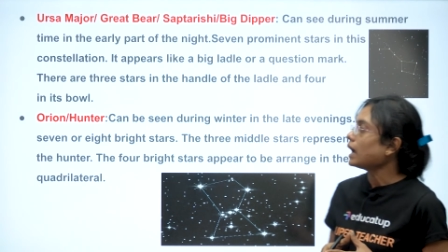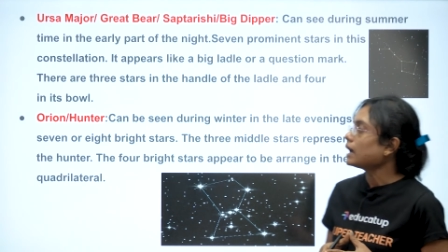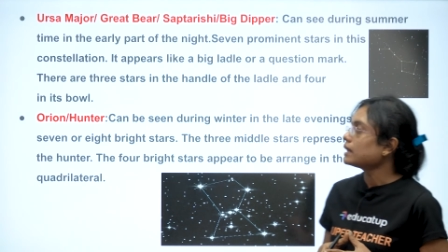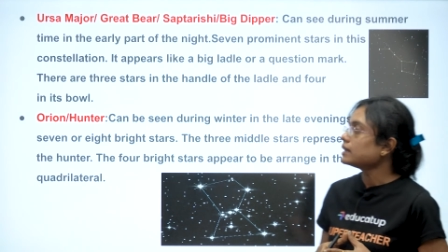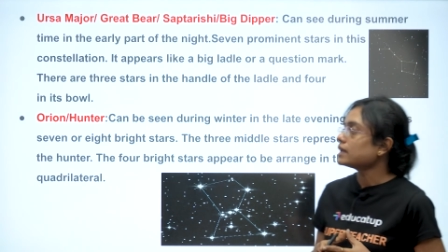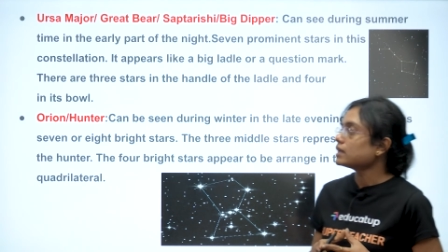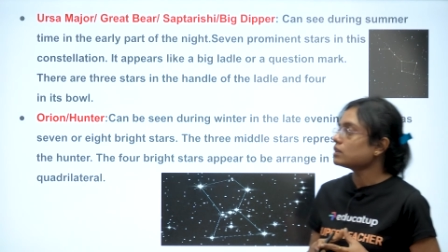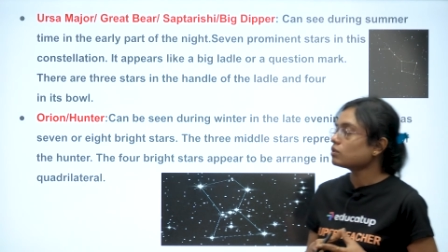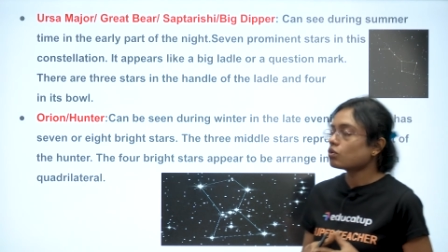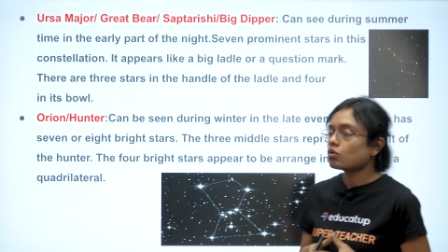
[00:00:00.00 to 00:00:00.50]

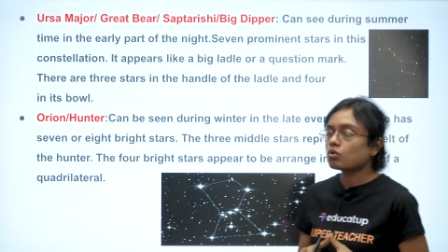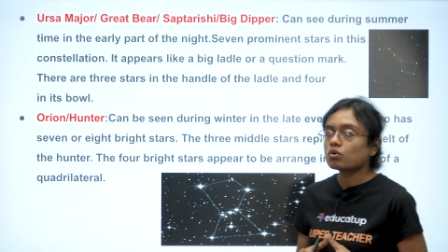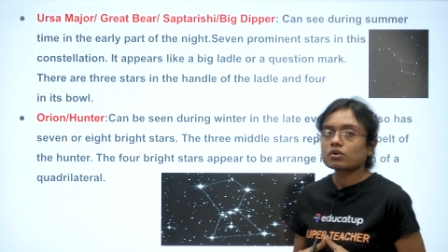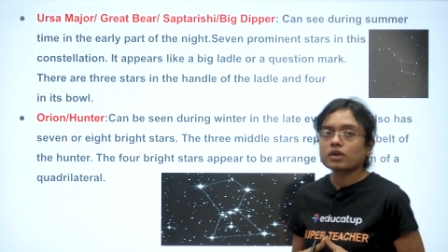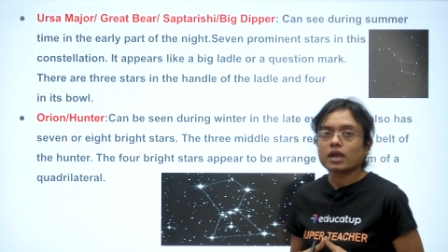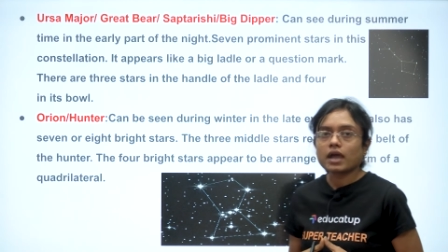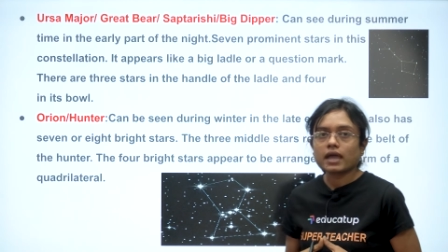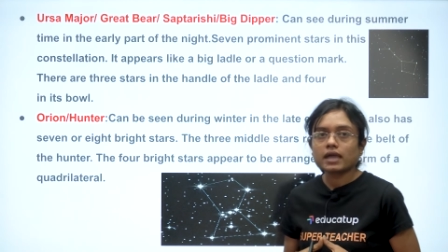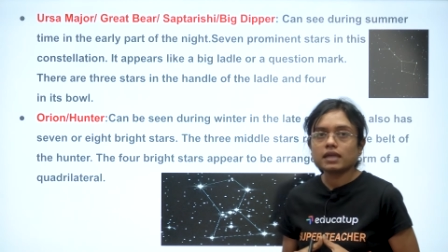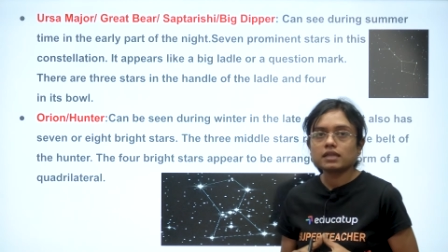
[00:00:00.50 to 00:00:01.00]
Then
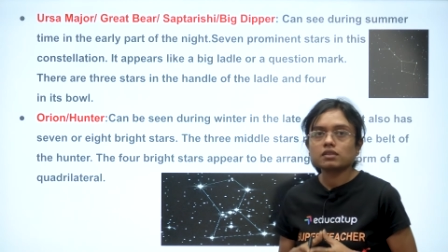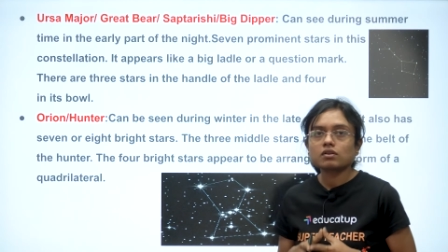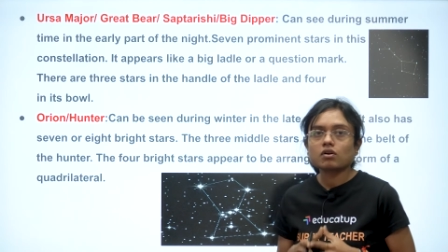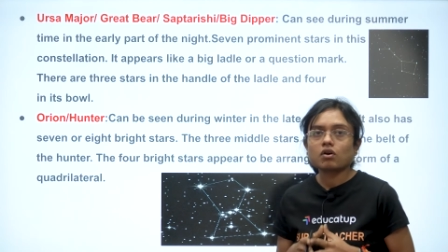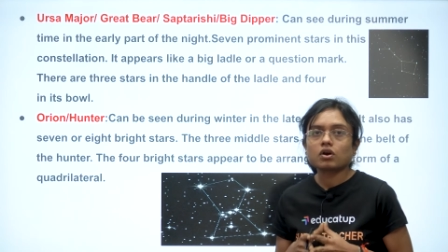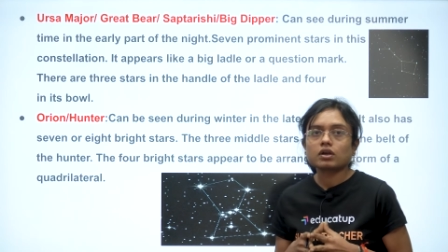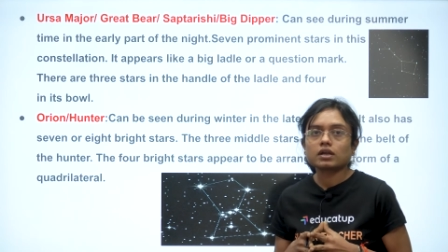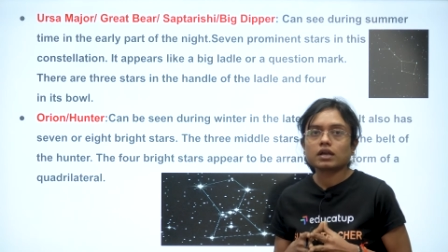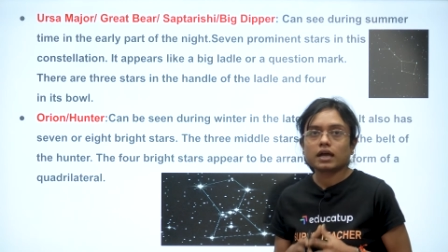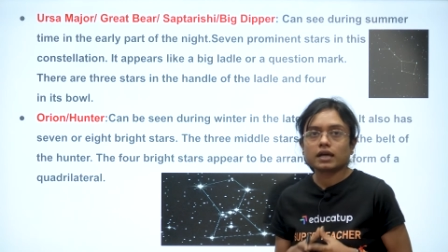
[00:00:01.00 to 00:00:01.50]
Orion
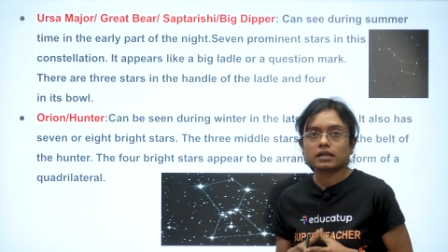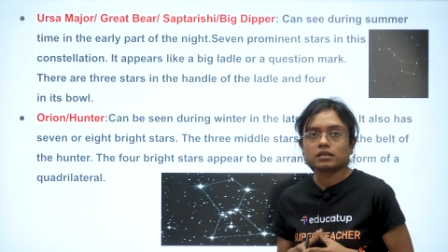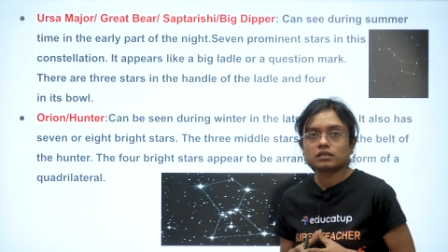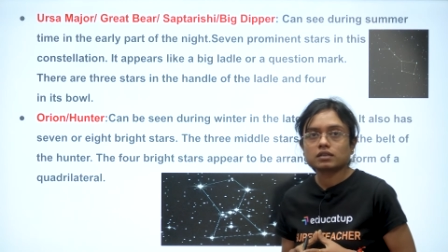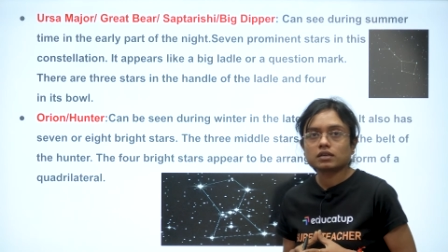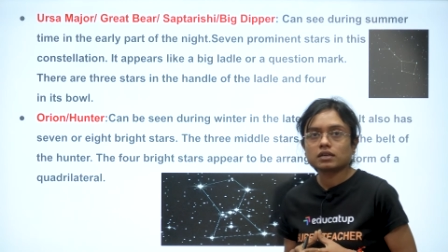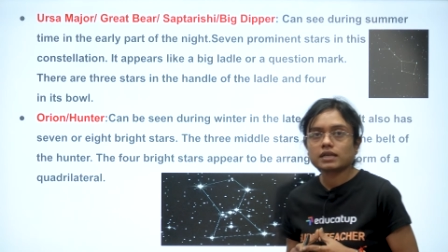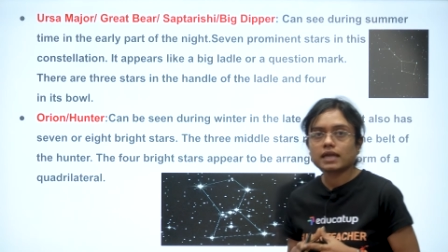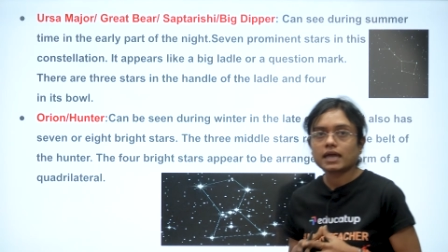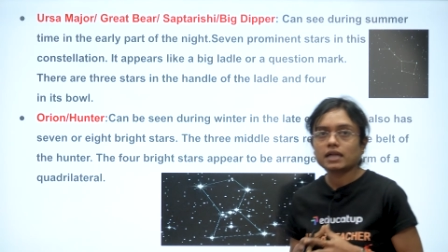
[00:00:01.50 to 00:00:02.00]
or
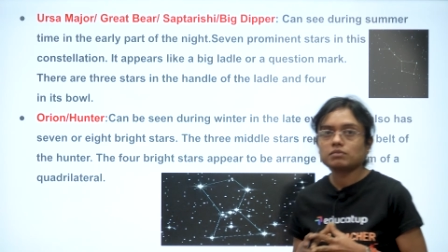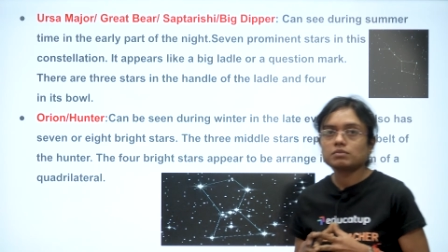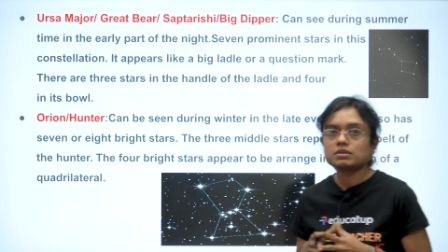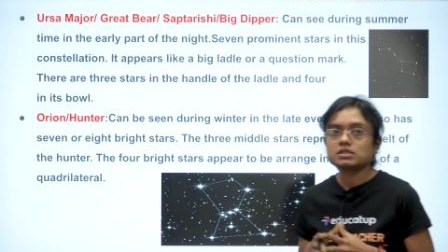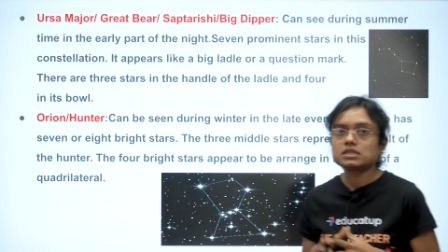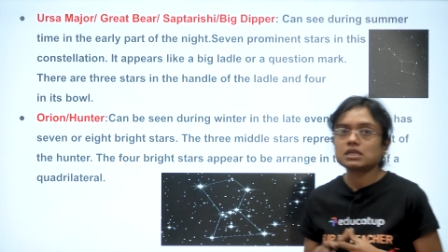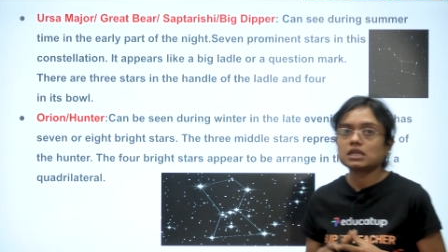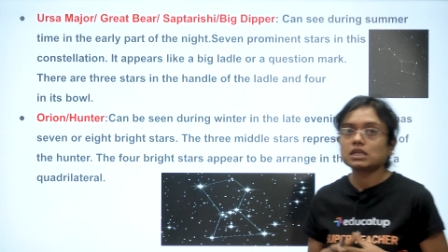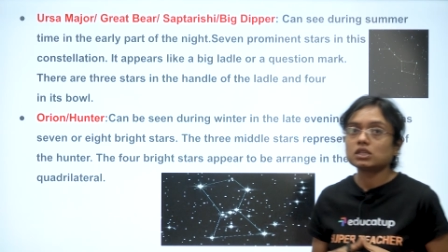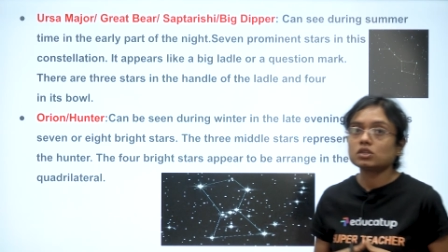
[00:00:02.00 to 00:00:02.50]
Hunter can be
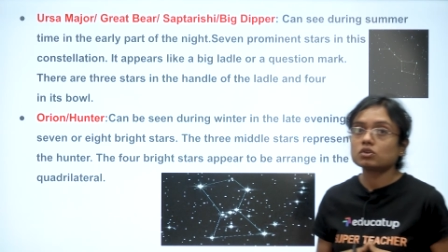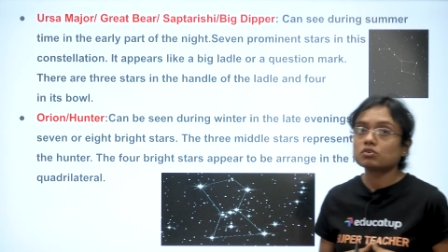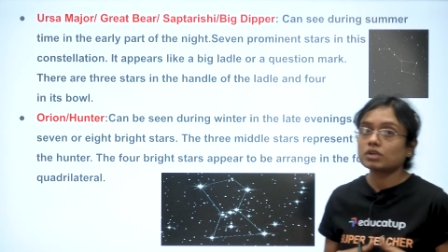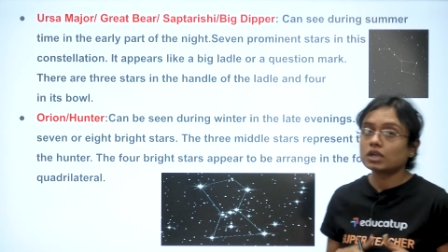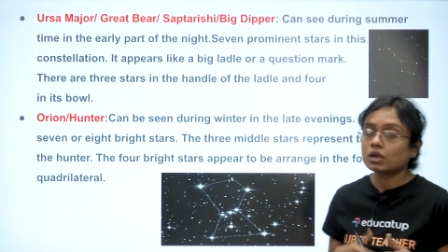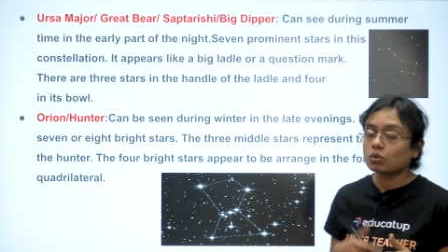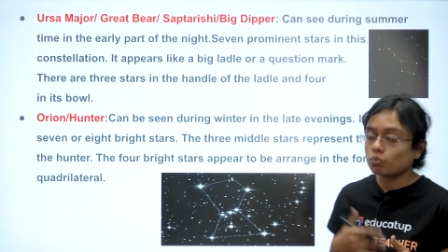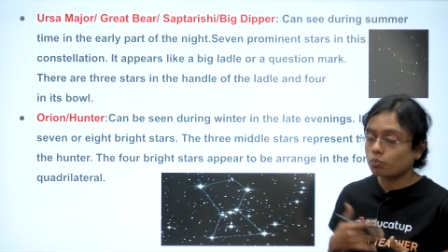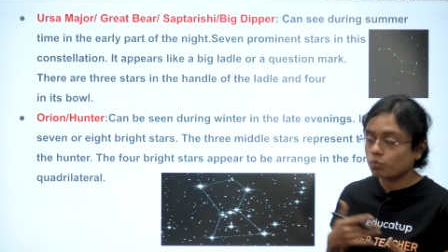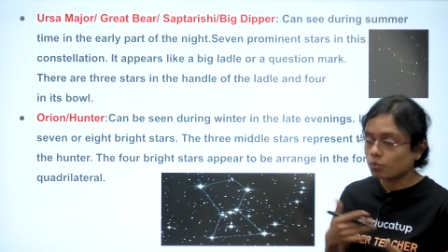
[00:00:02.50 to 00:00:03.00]
seen
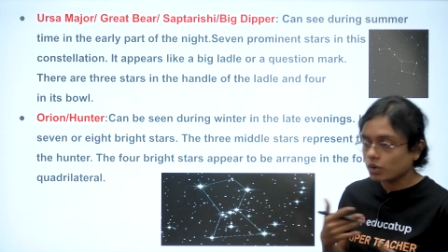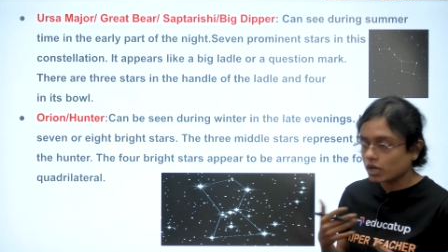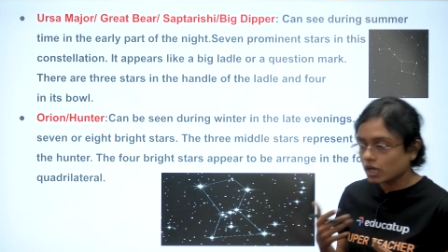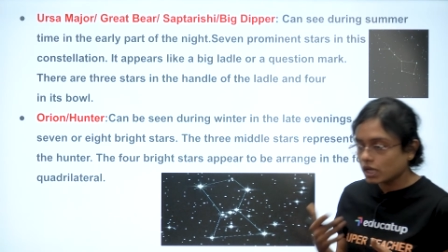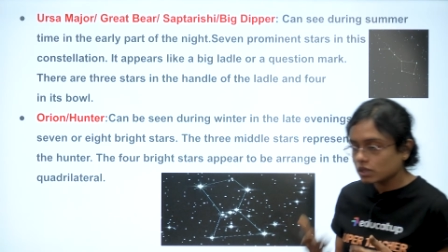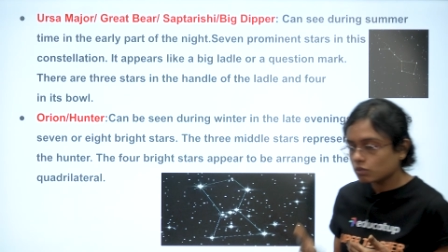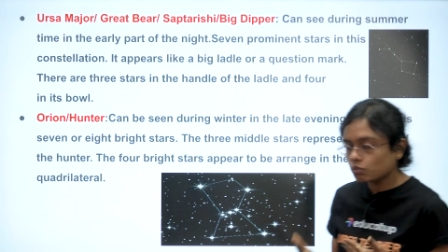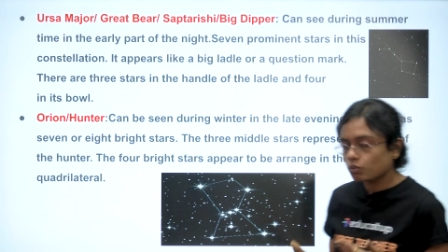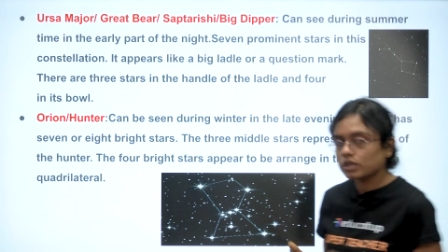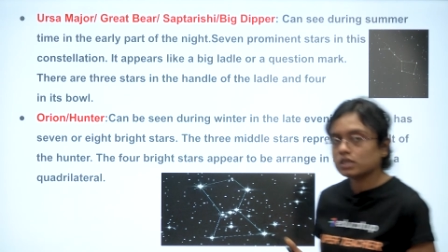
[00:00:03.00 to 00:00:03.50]

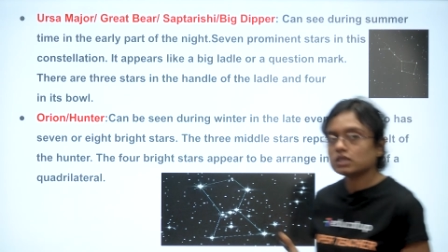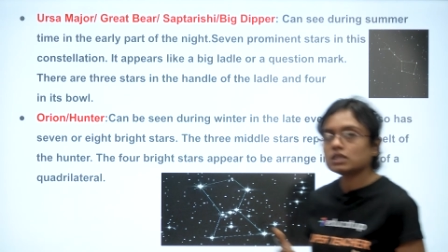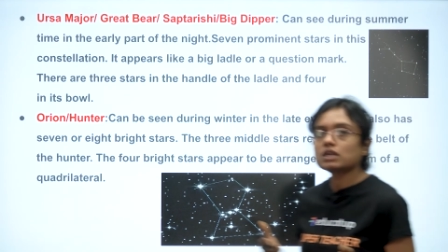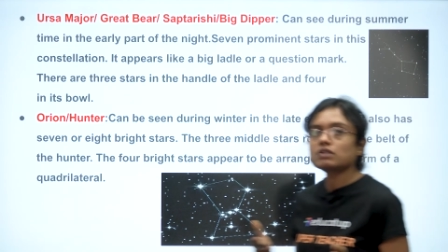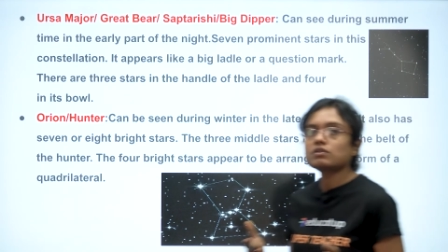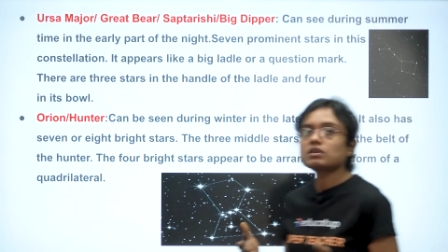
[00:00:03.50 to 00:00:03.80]
in winter,